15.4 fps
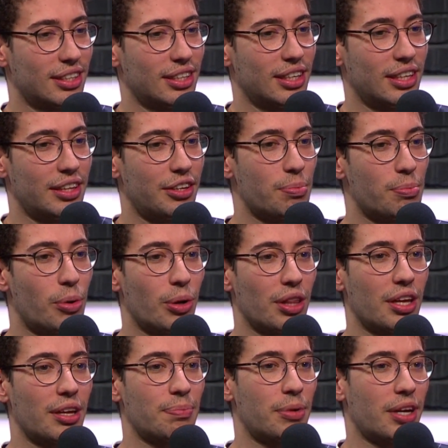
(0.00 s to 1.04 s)
their bot
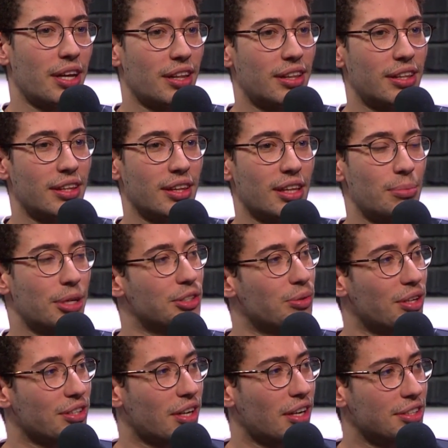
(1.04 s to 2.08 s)
lane played the best
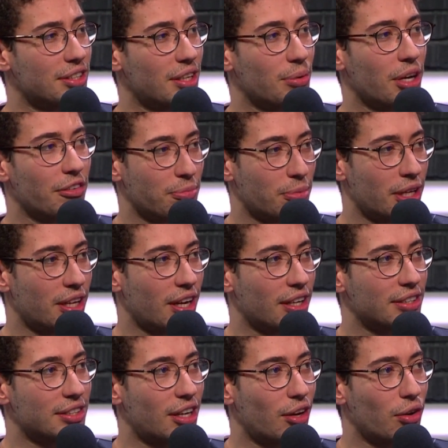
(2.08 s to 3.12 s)
Red Kalista we have played
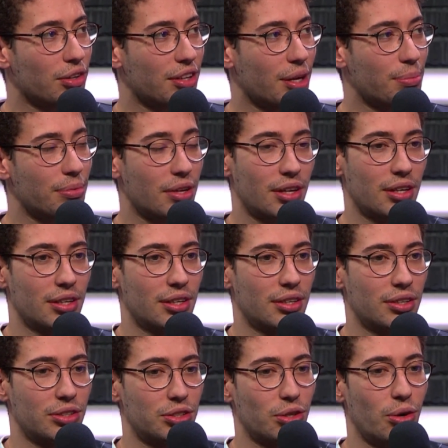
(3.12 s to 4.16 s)
against in a long time.
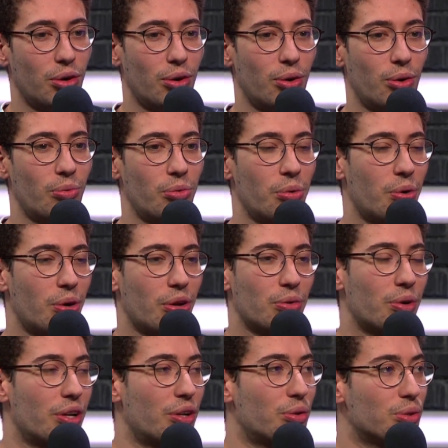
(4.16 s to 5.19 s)
So we were not
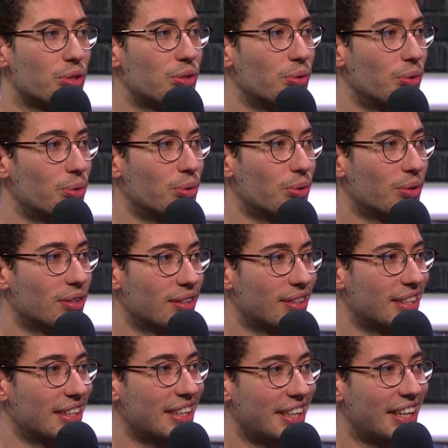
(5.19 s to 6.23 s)
really used to
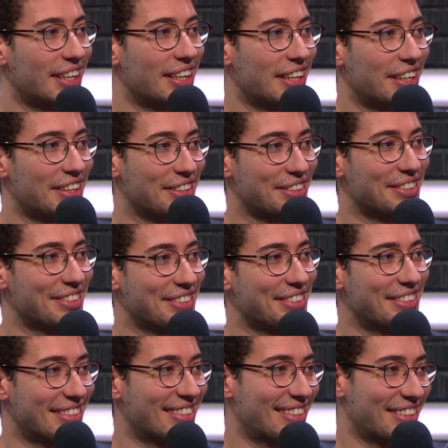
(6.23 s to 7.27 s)
getting,
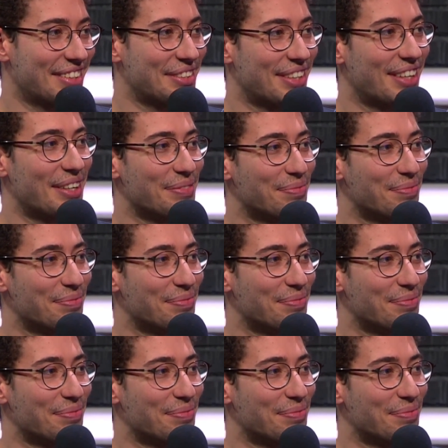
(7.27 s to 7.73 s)
yeah.